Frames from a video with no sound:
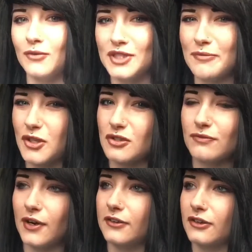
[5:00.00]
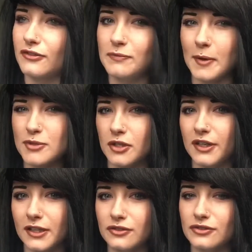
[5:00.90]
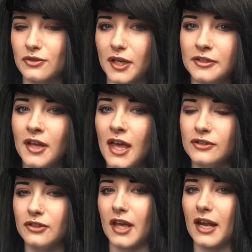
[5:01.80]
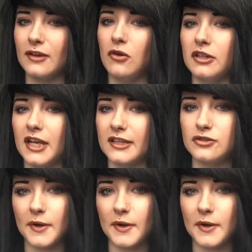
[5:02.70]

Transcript: which I'm not too fond of, but I'm sure I'll get used to it. So yeah, like all the like